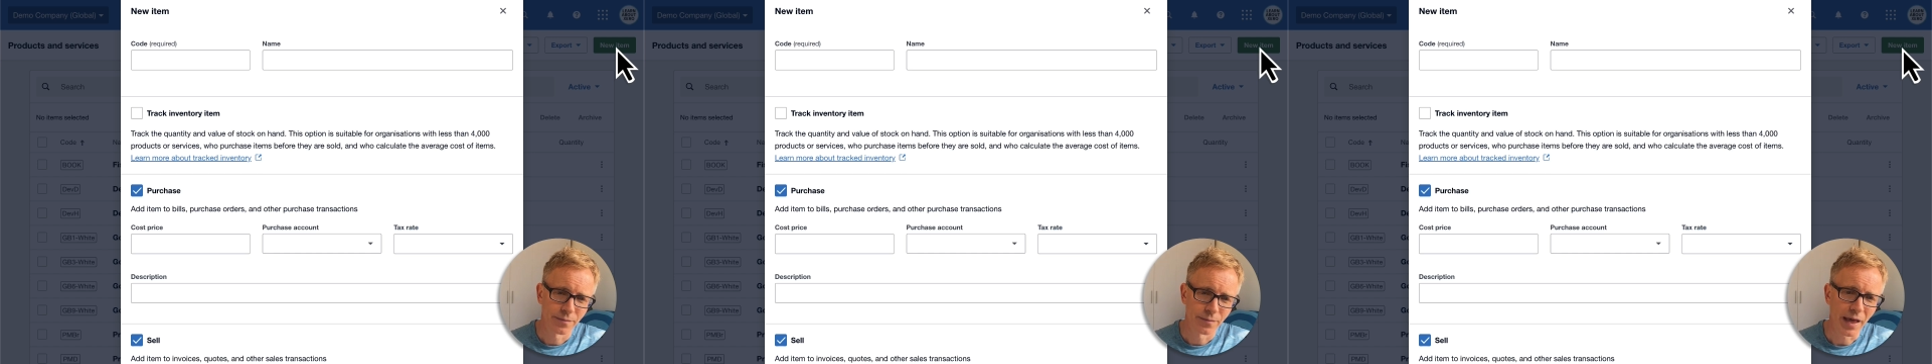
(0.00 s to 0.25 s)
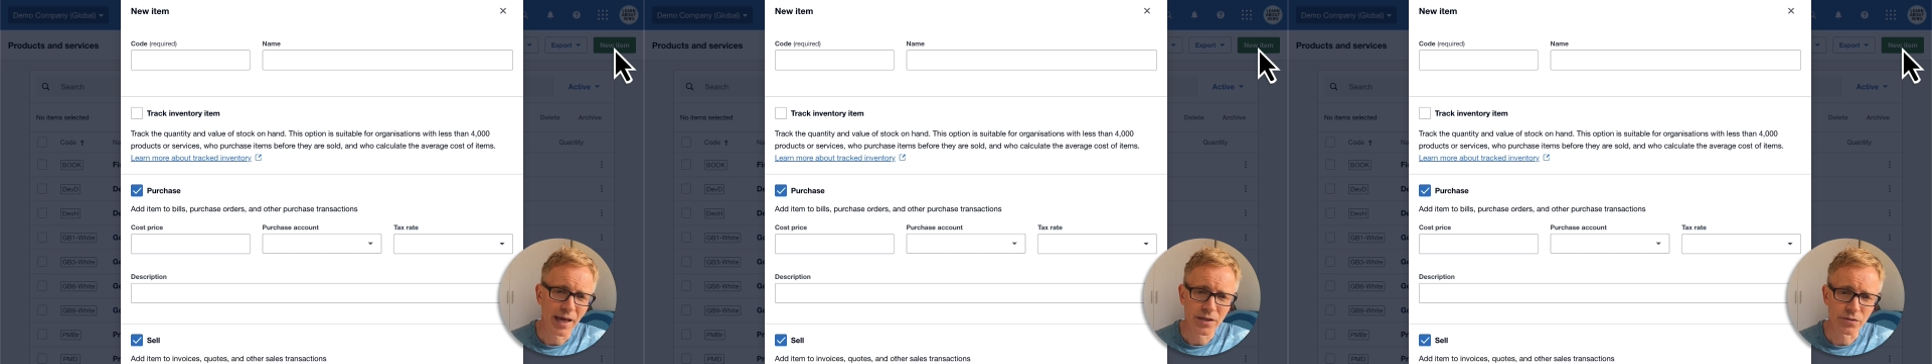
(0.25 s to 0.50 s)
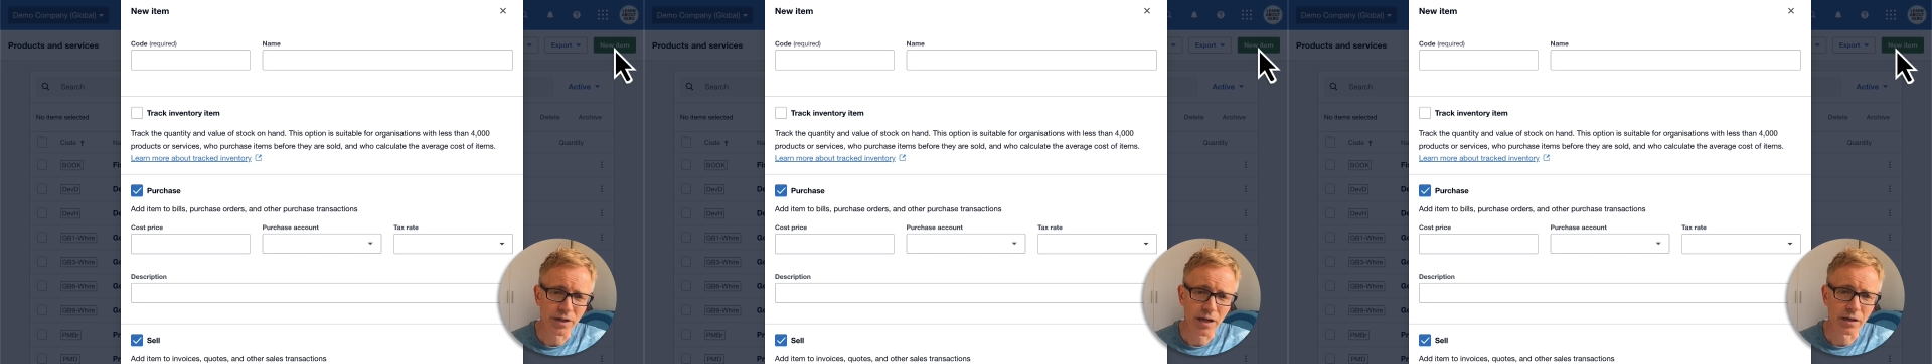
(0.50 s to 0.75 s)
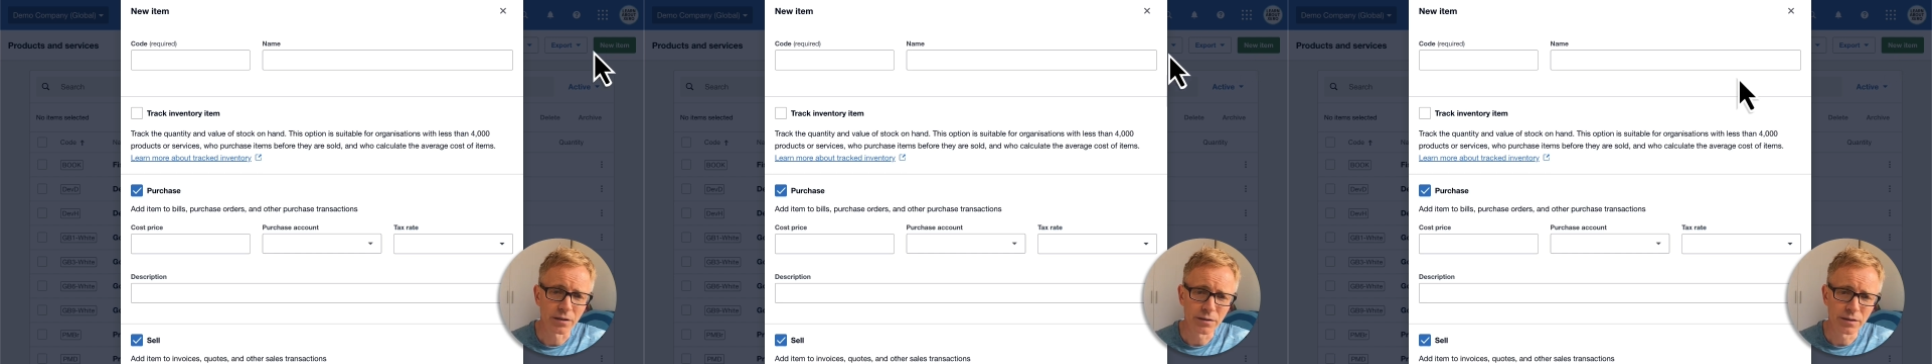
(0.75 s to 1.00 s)
Enter a
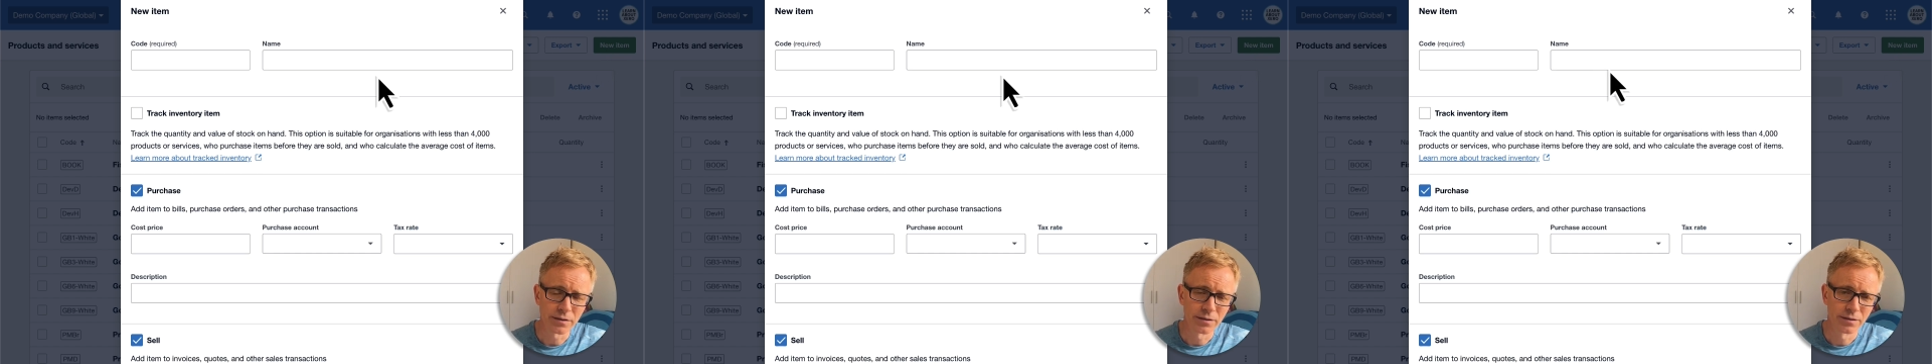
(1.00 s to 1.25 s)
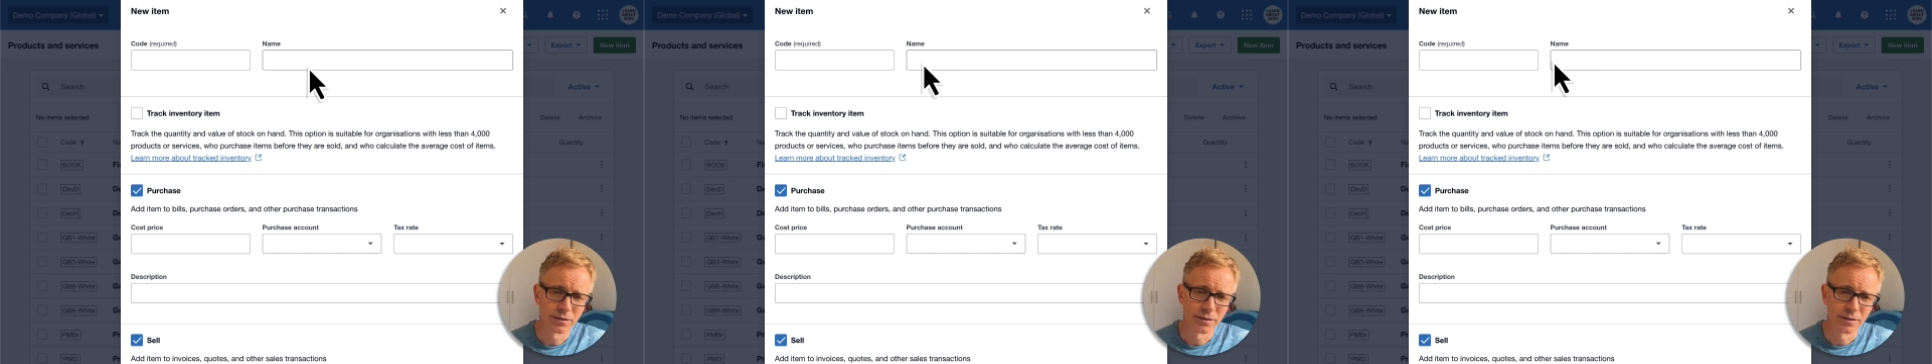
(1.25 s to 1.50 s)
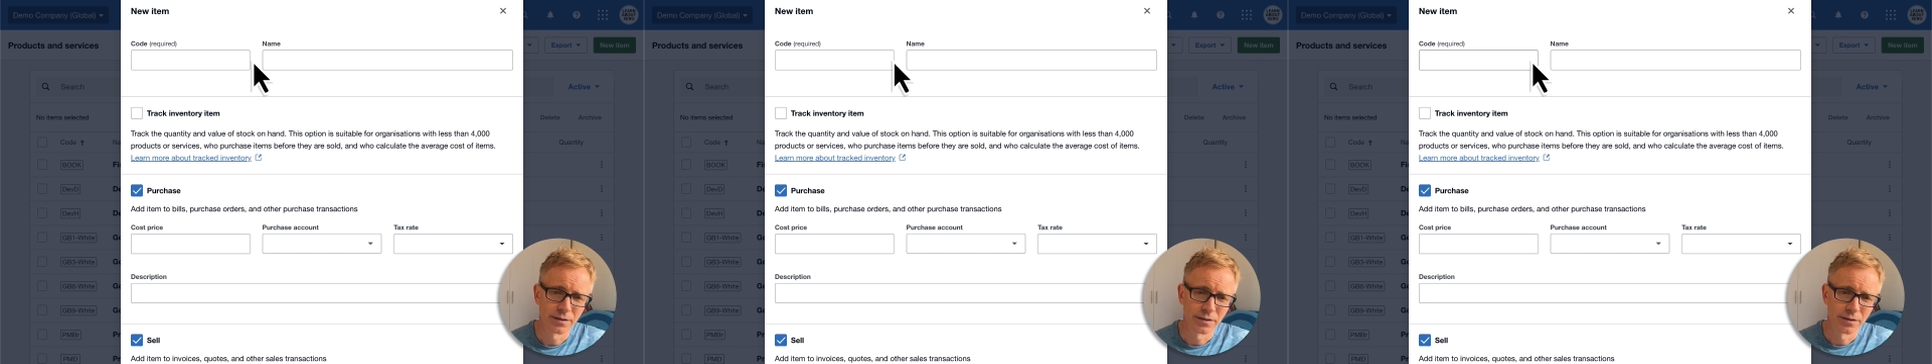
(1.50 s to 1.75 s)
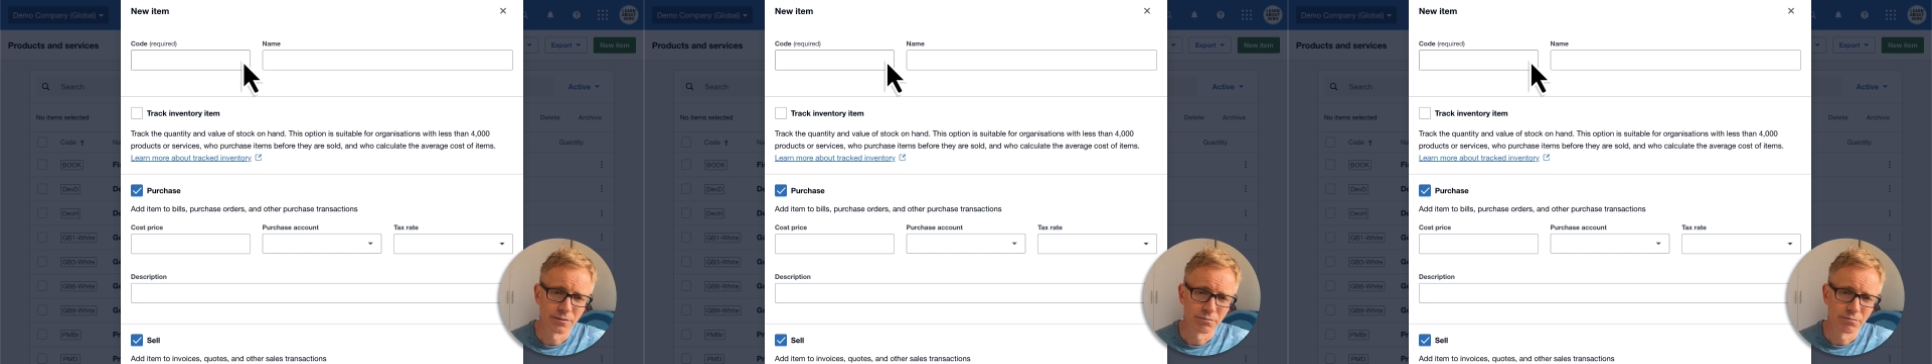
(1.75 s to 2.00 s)
code.
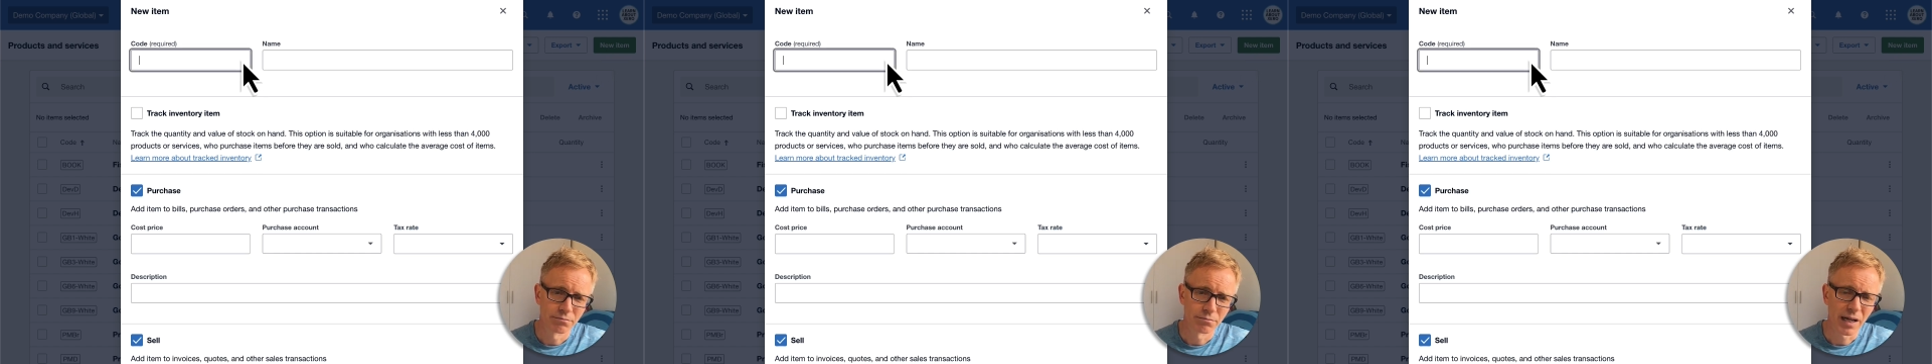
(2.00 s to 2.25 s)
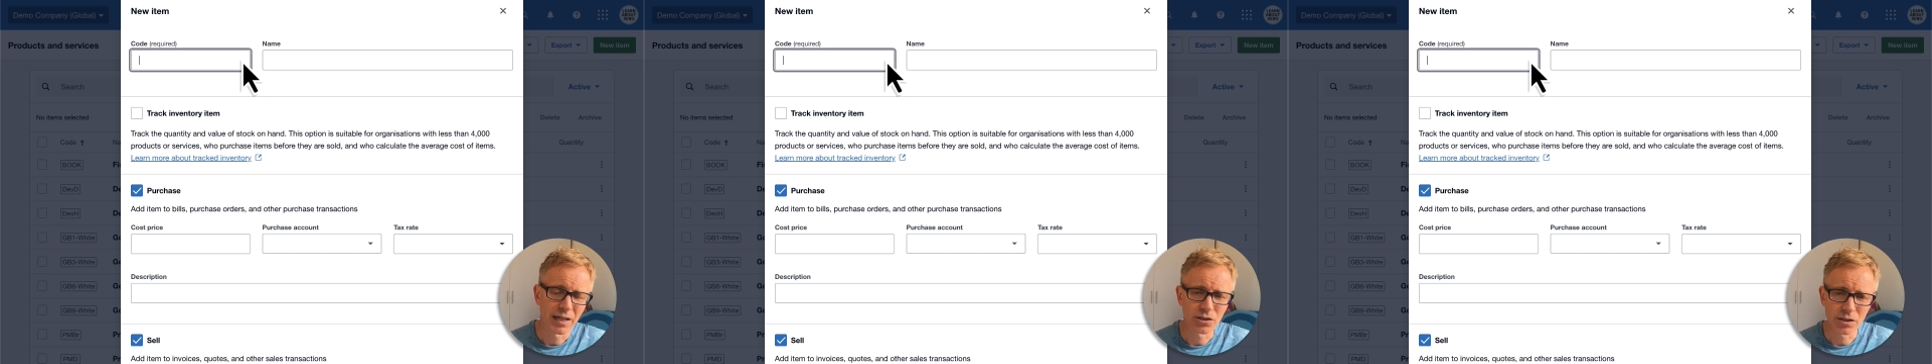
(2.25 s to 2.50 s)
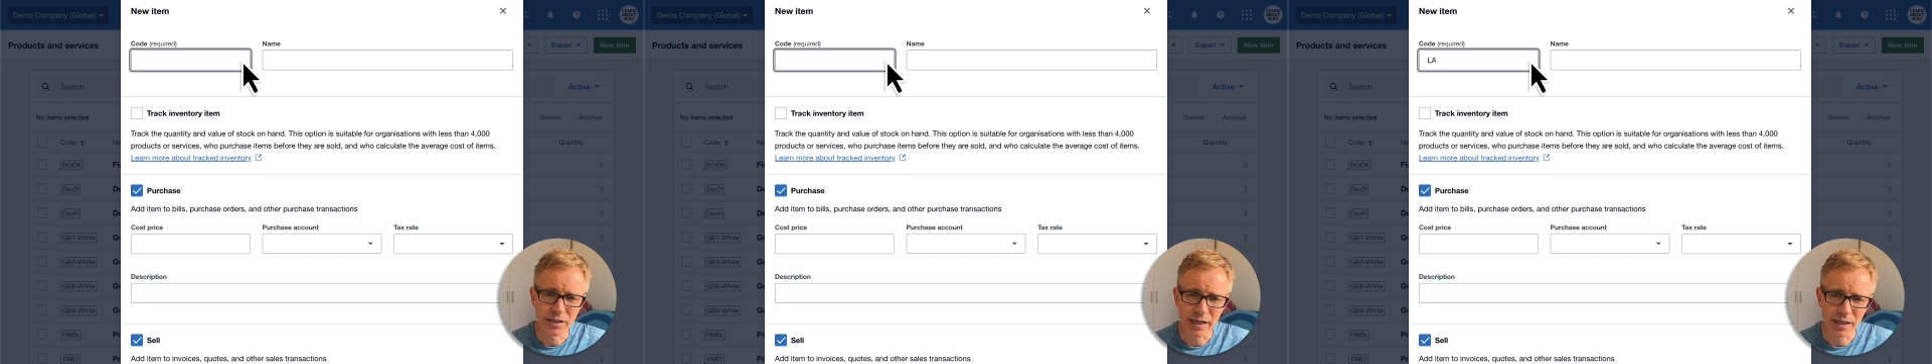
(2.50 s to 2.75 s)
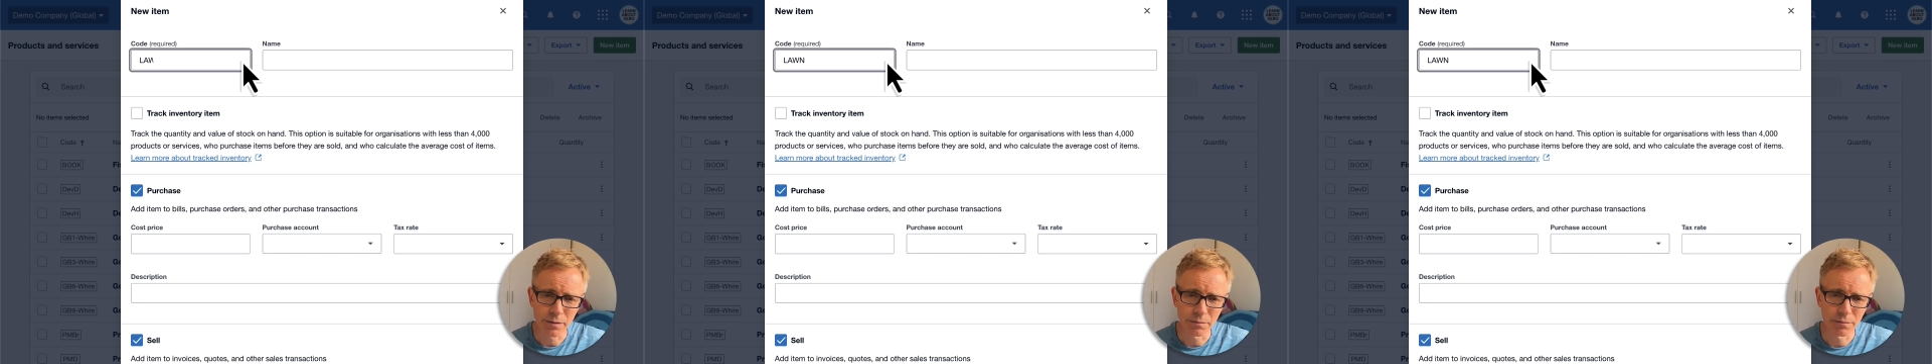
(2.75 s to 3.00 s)
I'll just
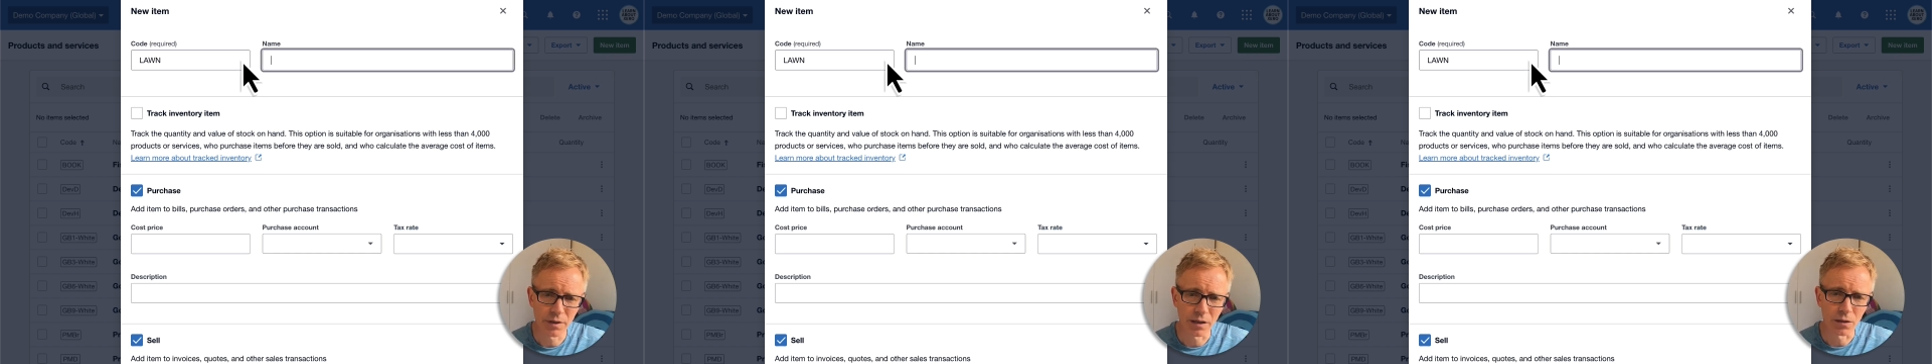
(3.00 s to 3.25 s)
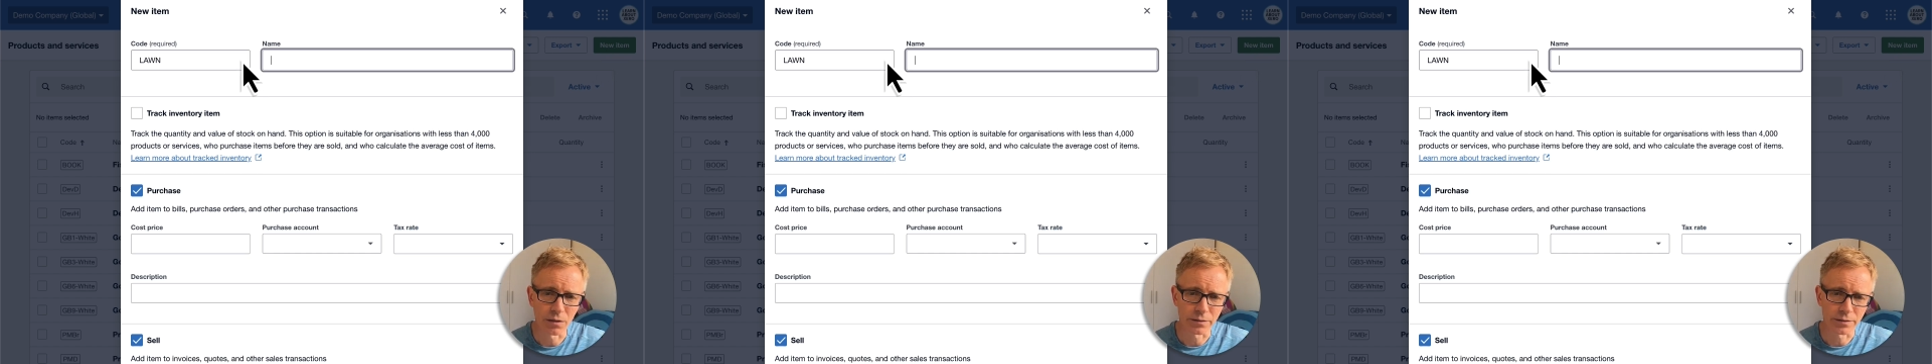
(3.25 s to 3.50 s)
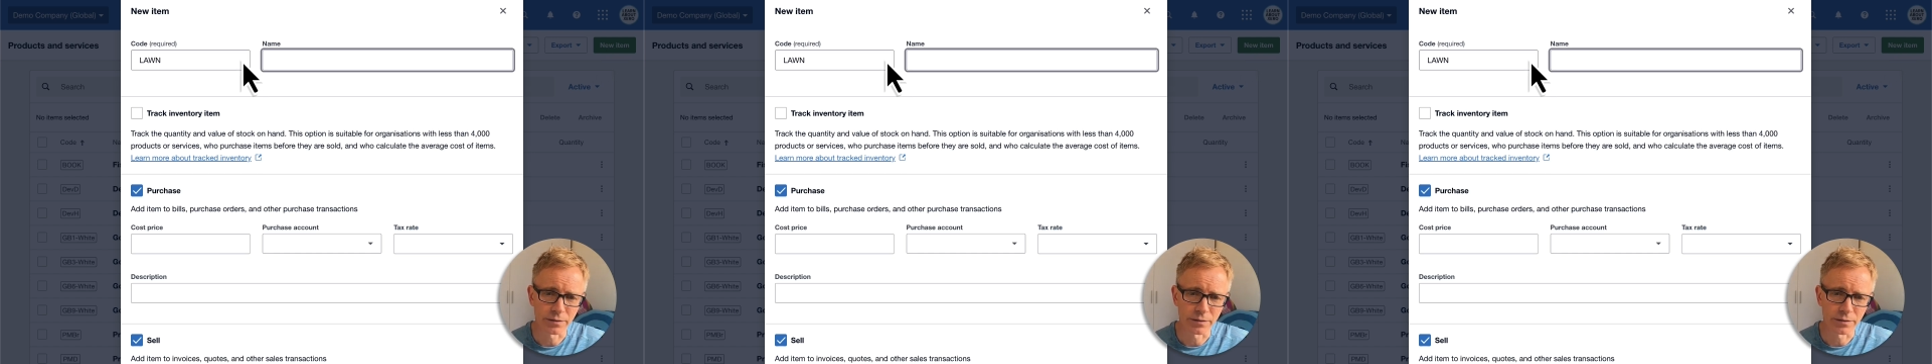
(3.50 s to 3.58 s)
type lawn.